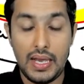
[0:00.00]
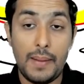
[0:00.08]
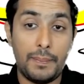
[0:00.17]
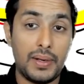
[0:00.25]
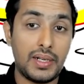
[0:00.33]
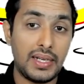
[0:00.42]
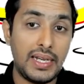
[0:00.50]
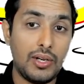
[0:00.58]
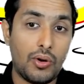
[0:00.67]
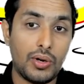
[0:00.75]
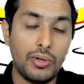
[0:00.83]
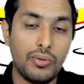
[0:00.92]
But in
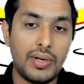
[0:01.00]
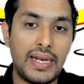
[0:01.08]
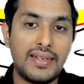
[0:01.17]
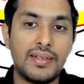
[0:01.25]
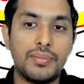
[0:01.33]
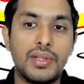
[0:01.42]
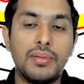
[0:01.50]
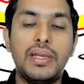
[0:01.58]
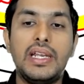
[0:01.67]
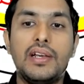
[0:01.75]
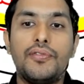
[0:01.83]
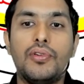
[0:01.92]
order to write something
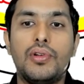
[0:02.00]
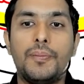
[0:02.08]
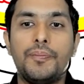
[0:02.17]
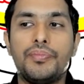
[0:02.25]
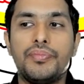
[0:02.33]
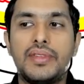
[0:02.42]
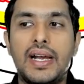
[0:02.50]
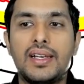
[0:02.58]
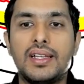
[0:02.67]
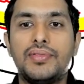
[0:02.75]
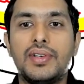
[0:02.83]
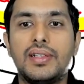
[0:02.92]
meaningful, that
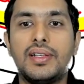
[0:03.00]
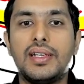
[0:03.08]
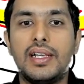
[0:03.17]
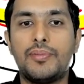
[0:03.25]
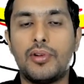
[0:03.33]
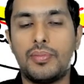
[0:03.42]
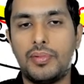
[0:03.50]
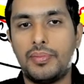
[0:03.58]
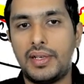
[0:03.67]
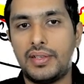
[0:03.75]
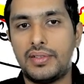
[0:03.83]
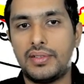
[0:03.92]
is where the real problem
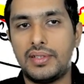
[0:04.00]
lies.